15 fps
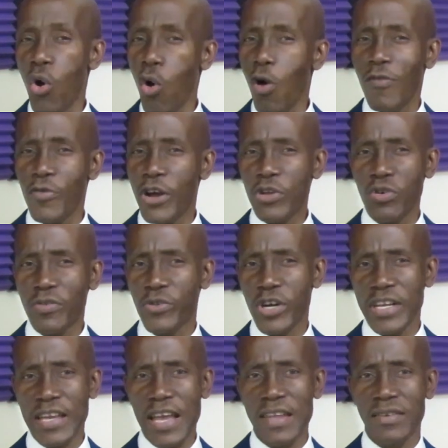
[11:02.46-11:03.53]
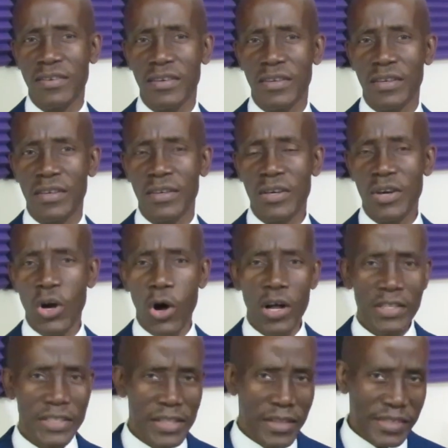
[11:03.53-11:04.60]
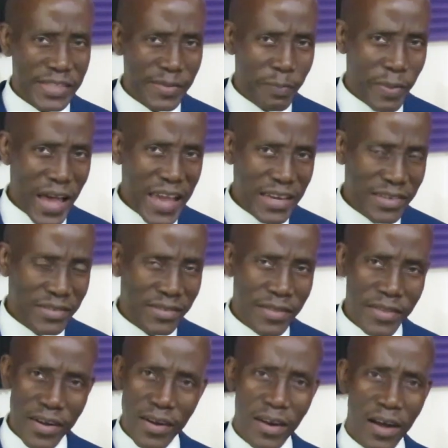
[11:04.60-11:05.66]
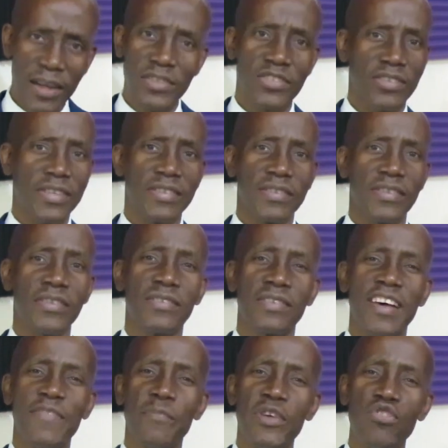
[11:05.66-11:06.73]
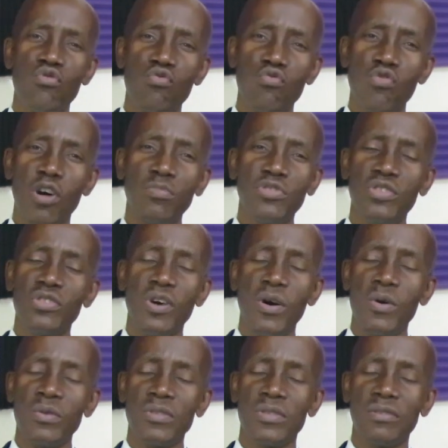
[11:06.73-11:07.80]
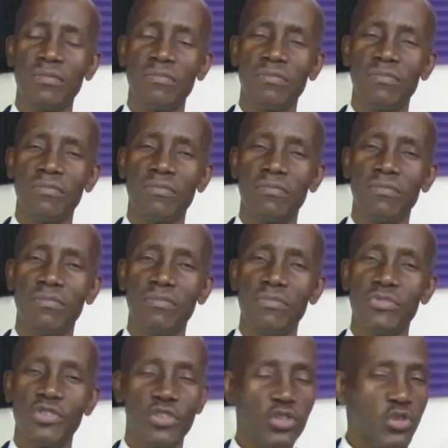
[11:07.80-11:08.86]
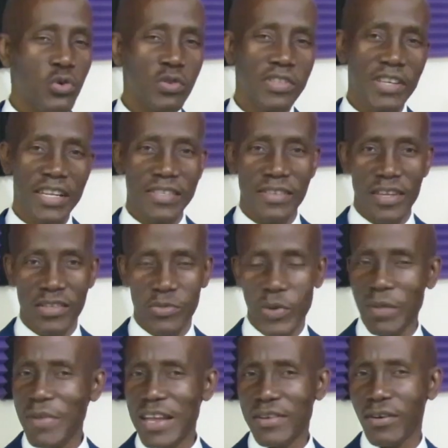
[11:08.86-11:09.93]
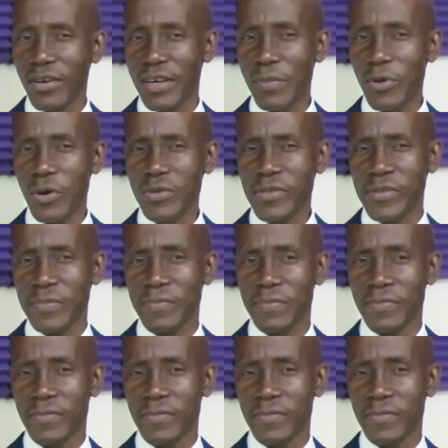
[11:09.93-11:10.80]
over and over again until the spikes in their consciences have been rubbed down to uselessness. What am I talking about?